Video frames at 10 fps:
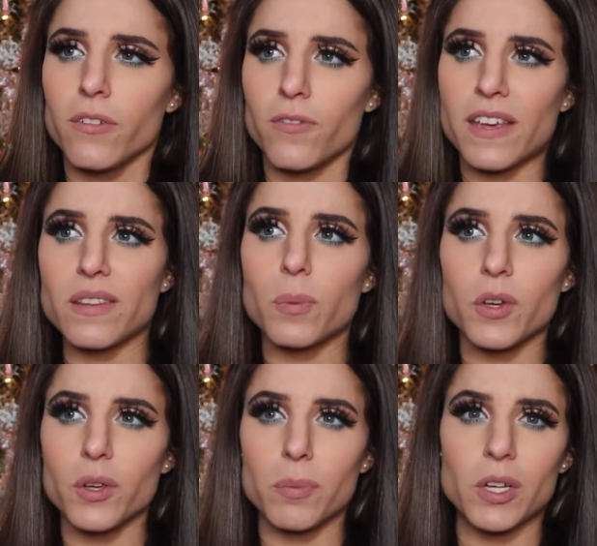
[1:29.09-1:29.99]

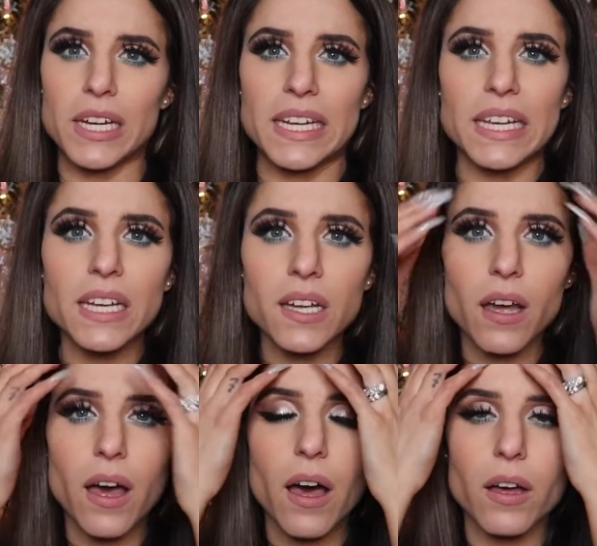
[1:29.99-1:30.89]
Facebook community
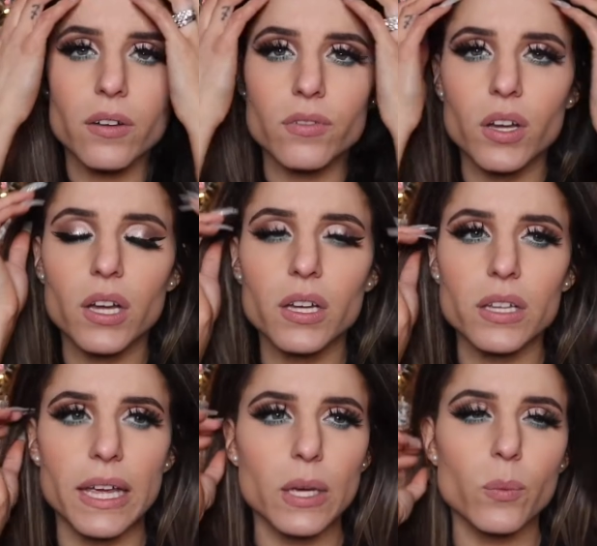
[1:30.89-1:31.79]
of
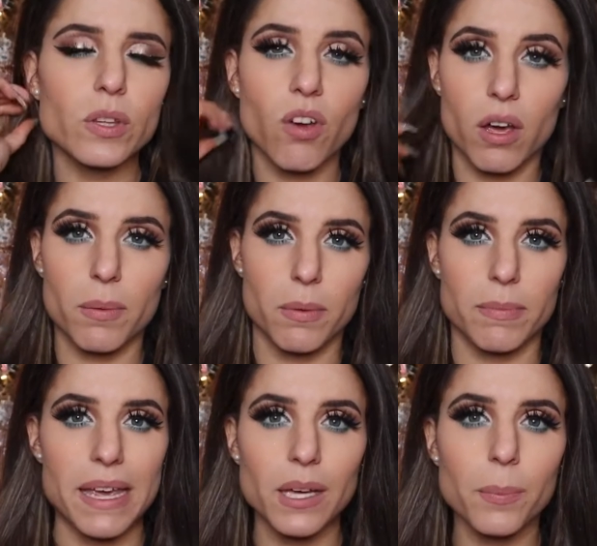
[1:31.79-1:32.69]
like, we talk about
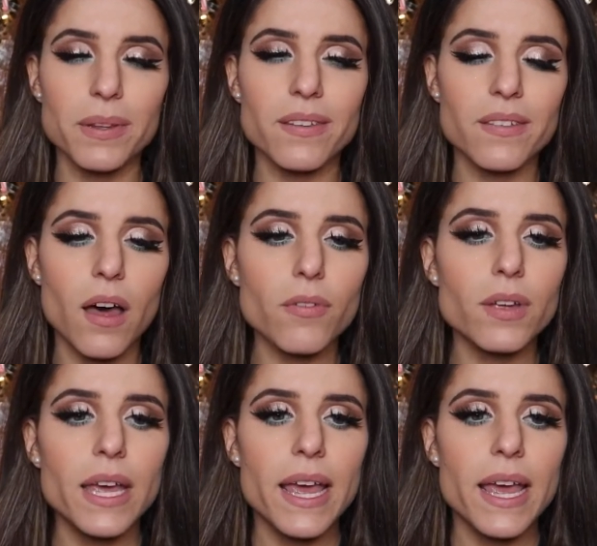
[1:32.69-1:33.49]
makeup and stuff,